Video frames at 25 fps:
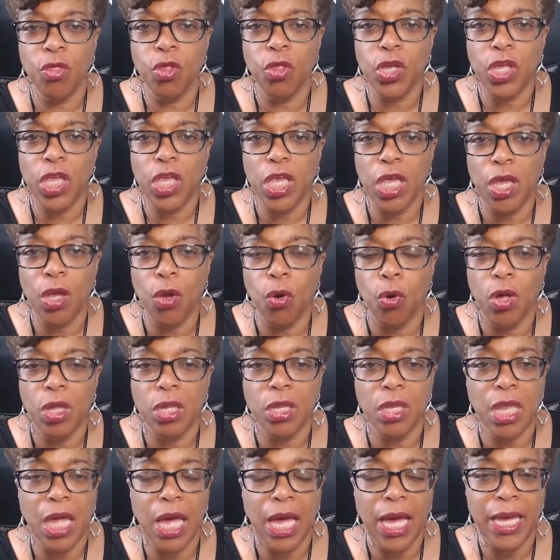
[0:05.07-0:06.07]
looking
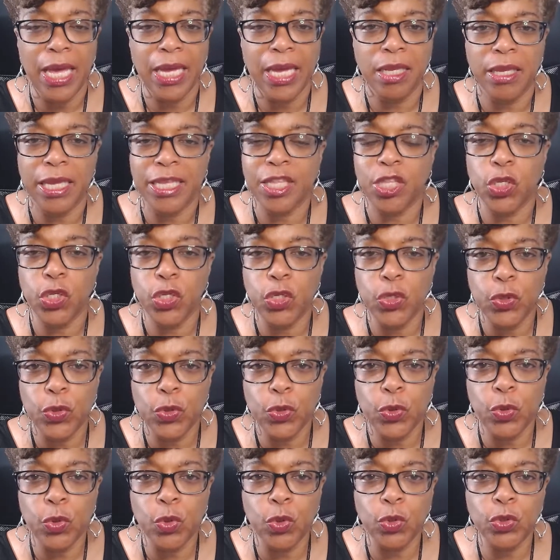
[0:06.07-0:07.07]
online at the
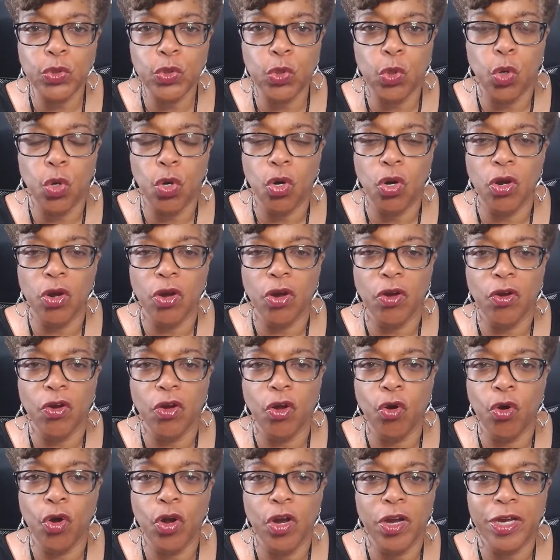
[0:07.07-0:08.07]
news
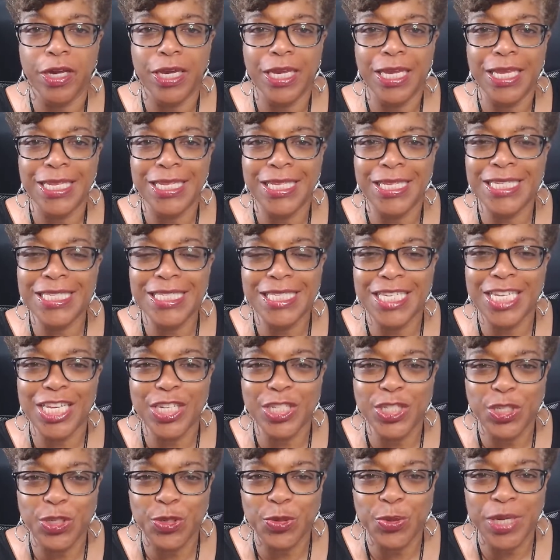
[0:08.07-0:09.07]
or
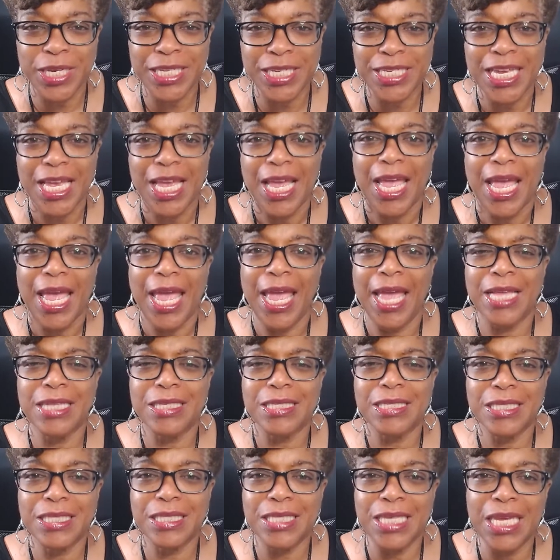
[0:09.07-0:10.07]
listening to it
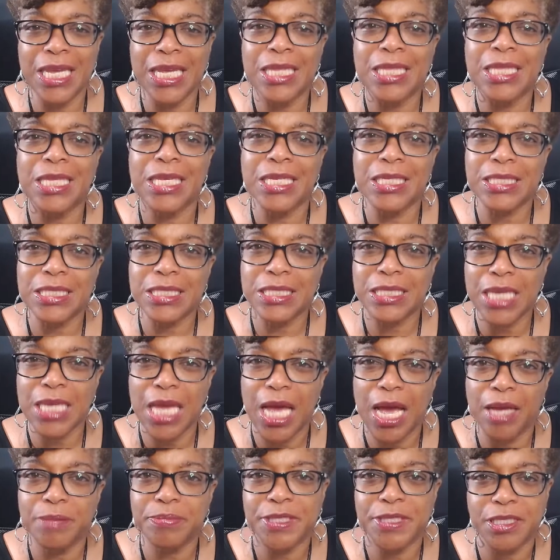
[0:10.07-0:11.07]
and seeing these
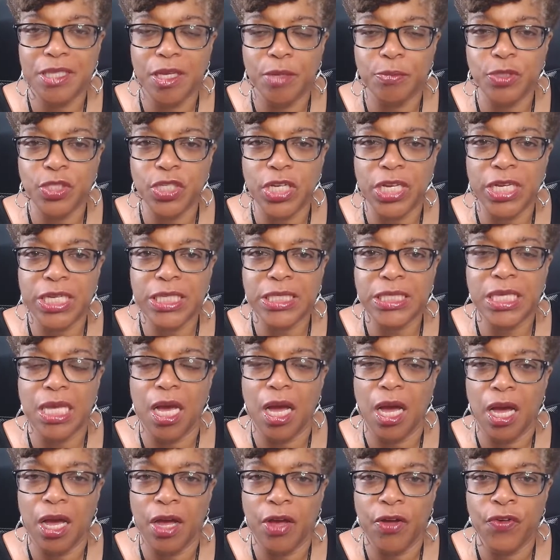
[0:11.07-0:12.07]
top subjects
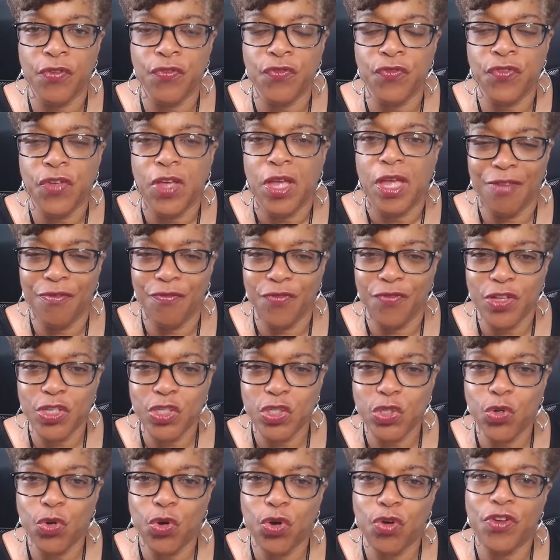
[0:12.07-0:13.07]
of
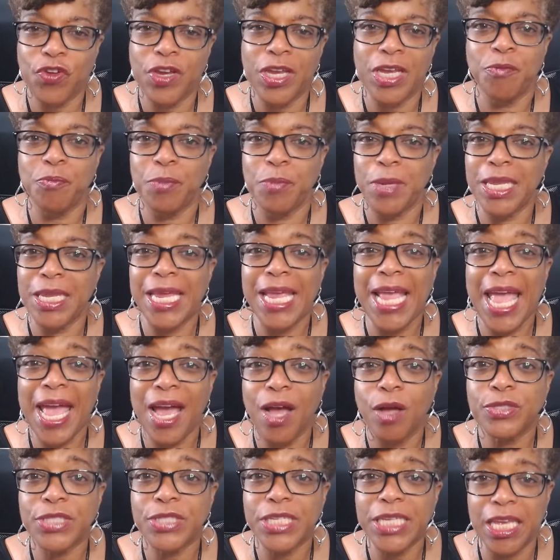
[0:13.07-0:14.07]
inventory, meaning
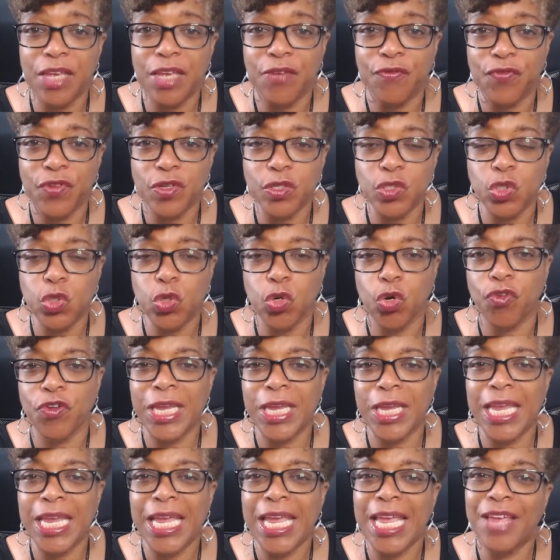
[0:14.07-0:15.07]
housing
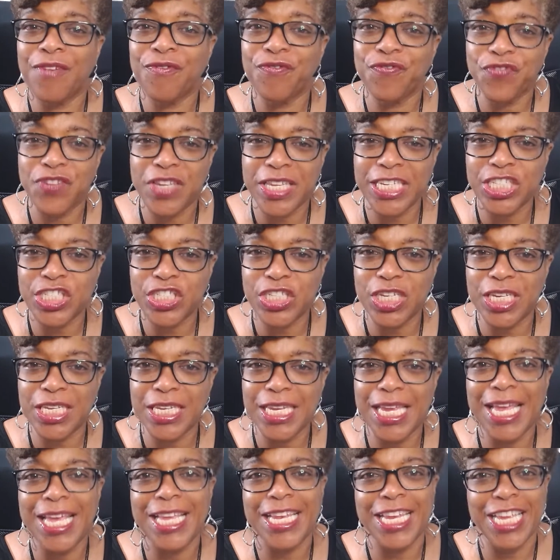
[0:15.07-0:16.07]
inventory,
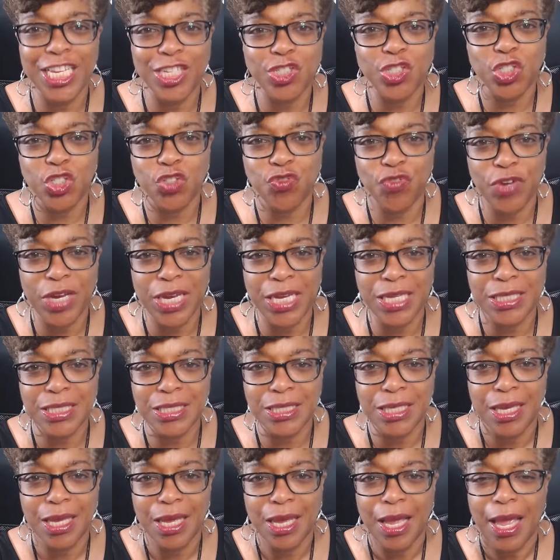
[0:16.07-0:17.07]
inflation, and interest
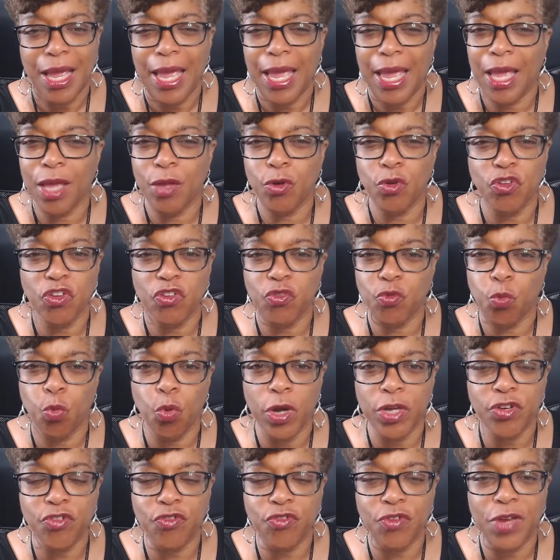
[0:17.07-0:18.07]
rates, and just
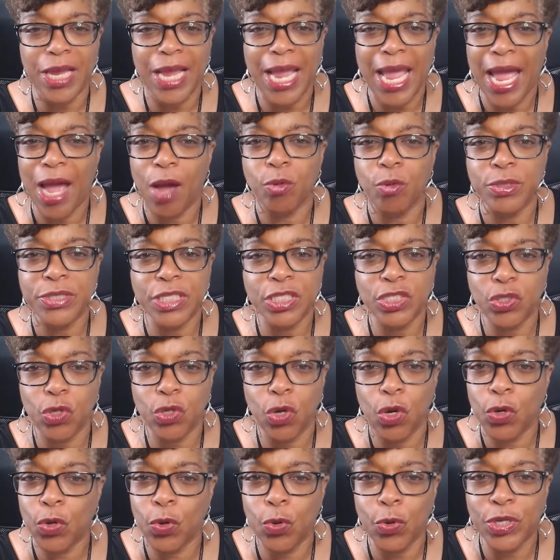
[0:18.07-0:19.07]
wondering how is this
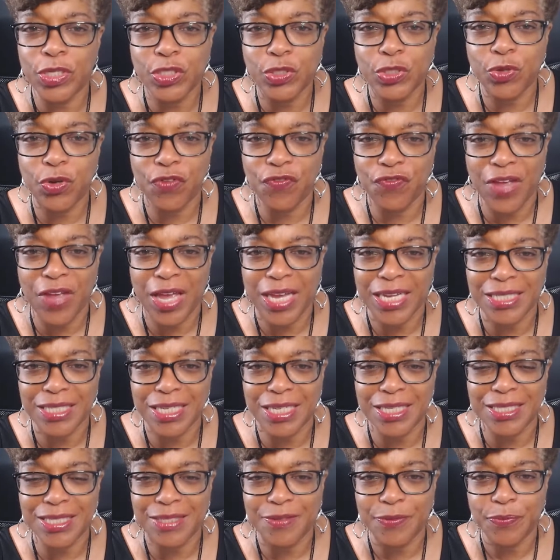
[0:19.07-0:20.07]
all going to affect
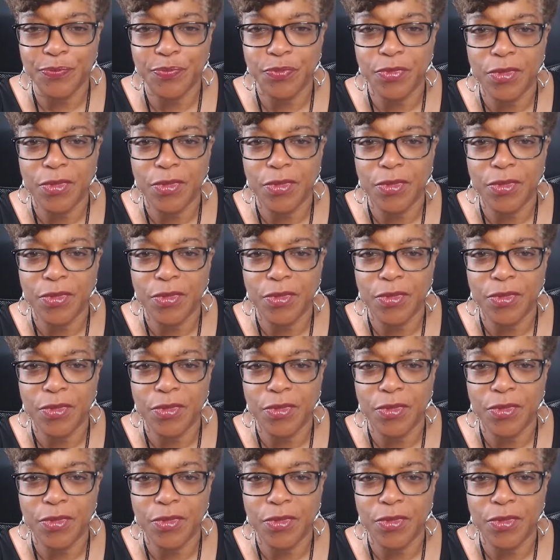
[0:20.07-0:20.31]
us?